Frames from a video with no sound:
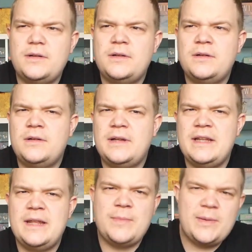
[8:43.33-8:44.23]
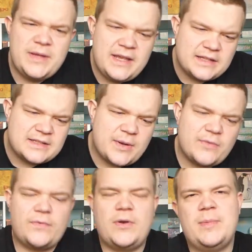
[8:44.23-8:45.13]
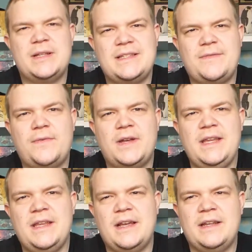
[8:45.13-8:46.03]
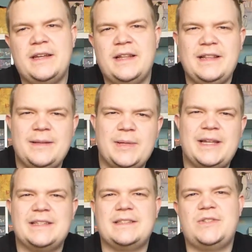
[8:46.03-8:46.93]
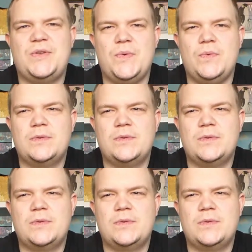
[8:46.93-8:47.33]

and then maybe it's about 30 minutes at 3, and then a little bit less at 2.